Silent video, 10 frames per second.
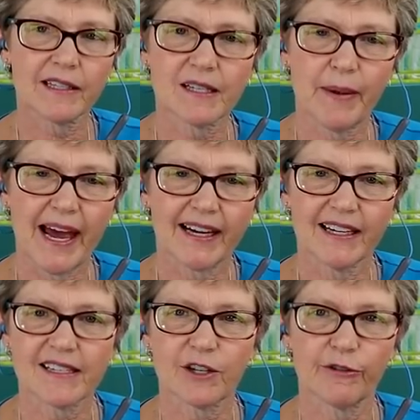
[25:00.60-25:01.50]
this bag
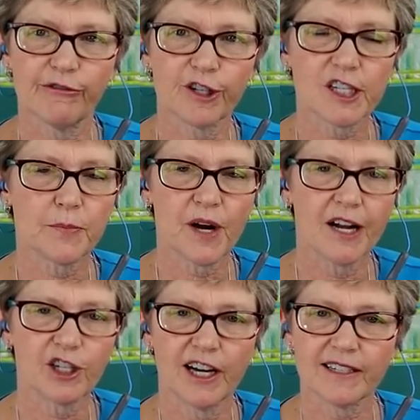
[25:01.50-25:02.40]
as their first
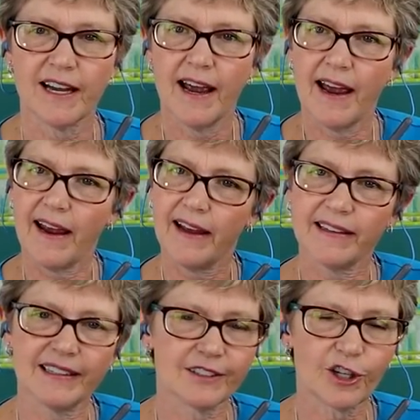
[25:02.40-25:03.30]
project.
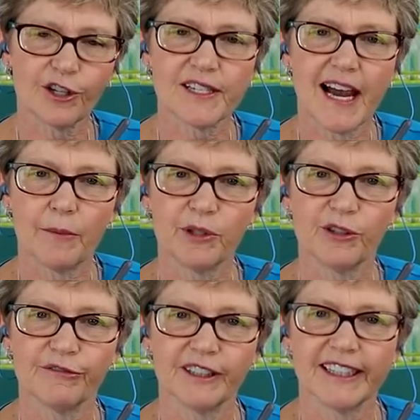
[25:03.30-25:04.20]
And it turns out
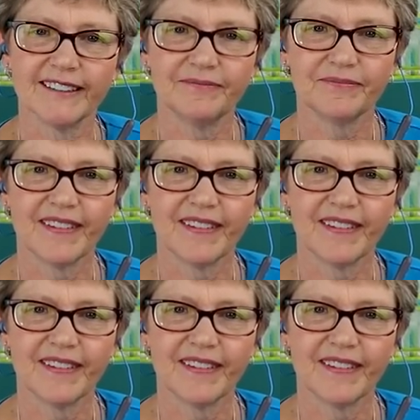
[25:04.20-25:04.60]
beautifully.